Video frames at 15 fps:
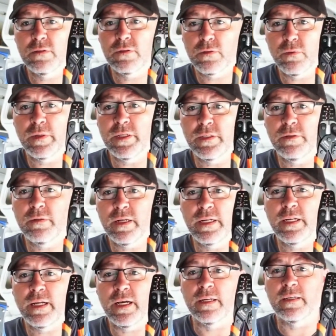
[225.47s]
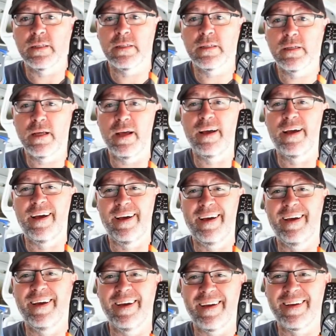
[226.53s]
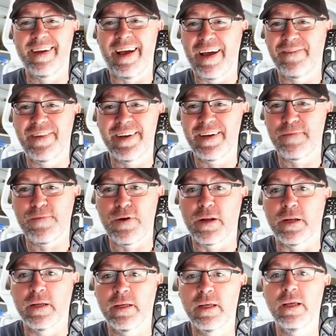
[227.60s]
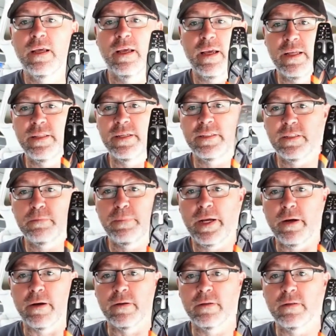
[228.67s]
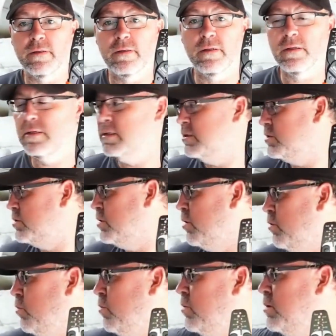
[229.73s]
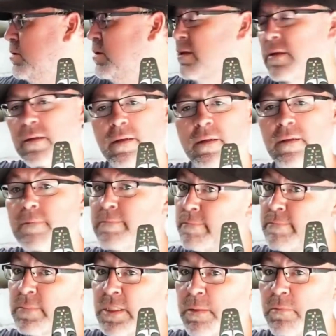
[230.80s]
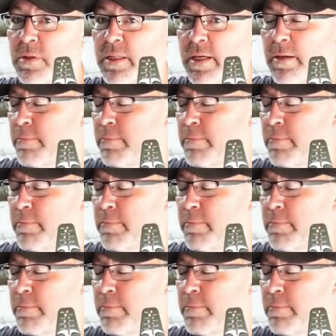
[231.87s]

$22.99. I mean, come on. And this is better. So, something to think